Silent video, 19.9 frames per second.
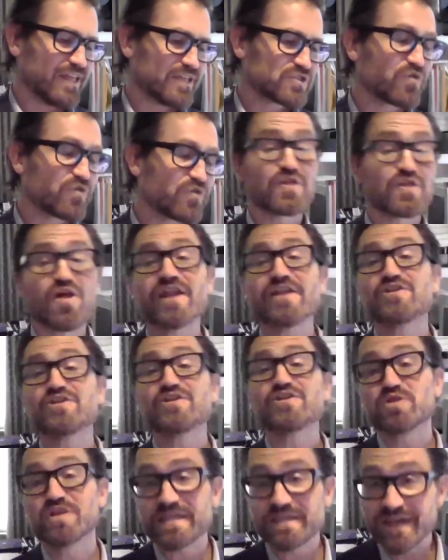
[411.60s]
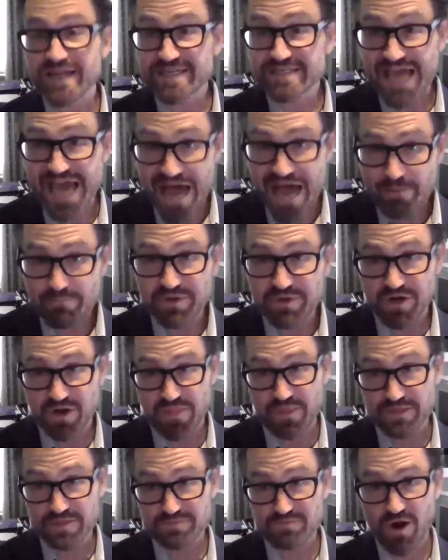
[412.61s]
So there's a lot of drilling that has
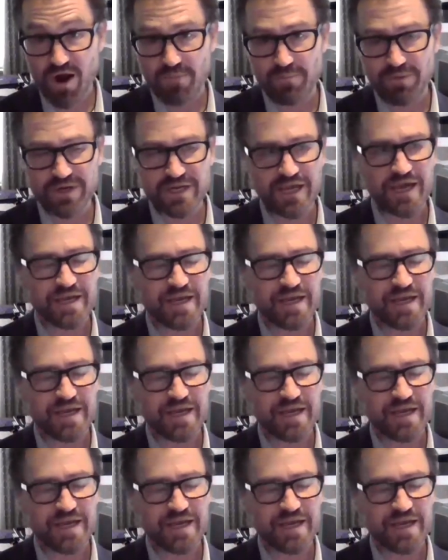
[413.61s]
happened on this property.